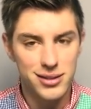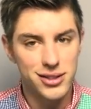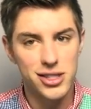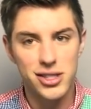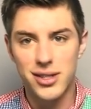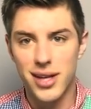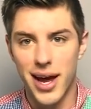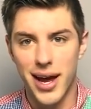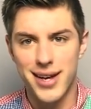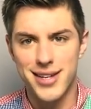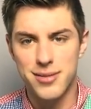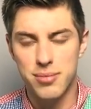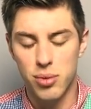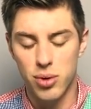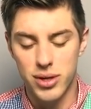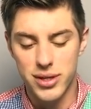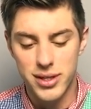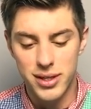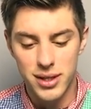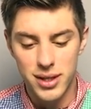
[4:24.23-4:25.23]
Just a
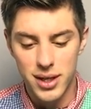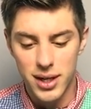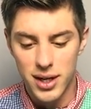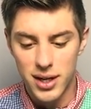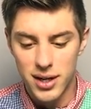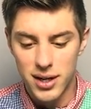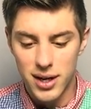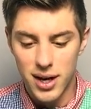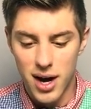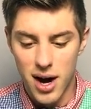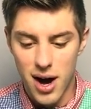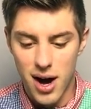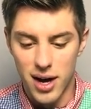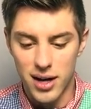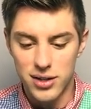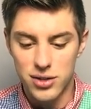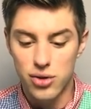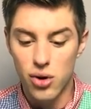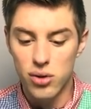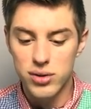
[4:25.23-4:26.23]
sport.
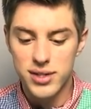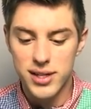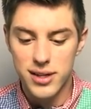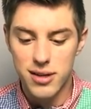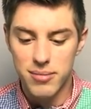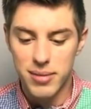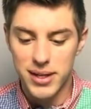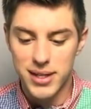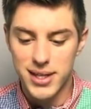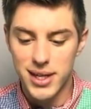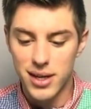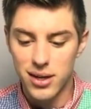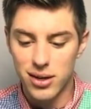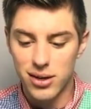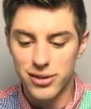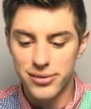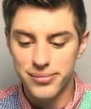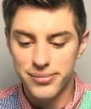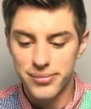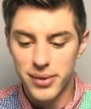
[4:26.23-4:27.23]
Don't see the big
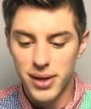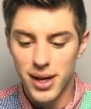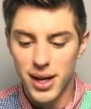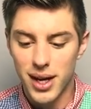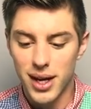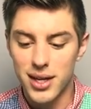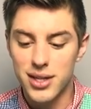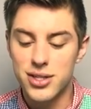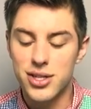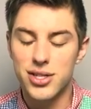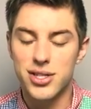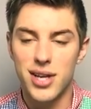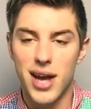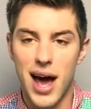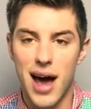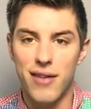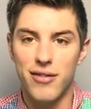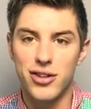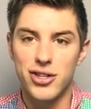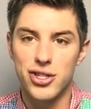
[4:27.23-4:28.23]
deal. He is just an
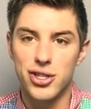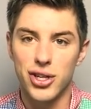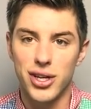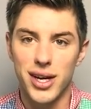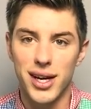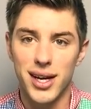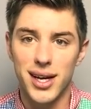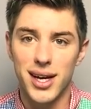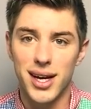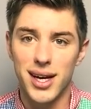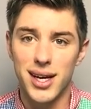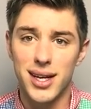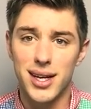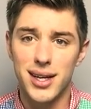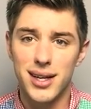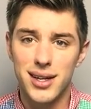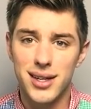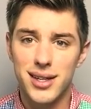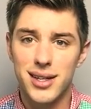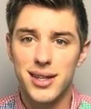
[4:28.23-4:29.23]
average-looking
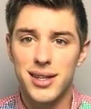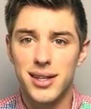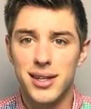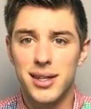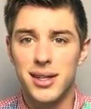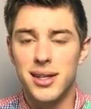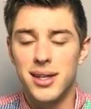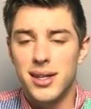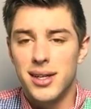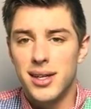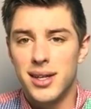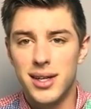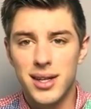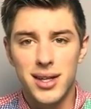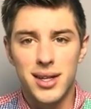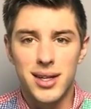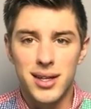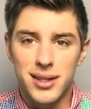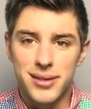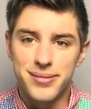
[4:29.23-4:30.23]
kid.
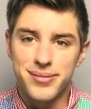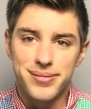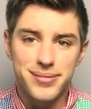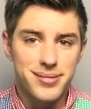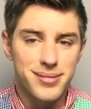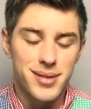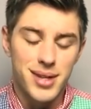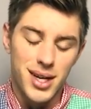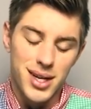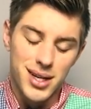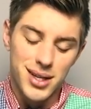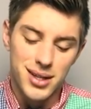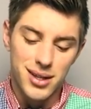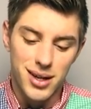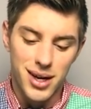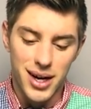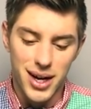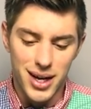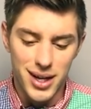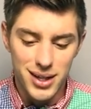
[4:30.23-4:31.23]
All
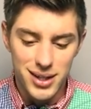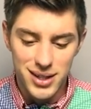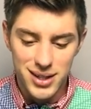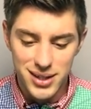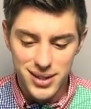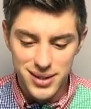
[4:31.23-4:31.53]
right.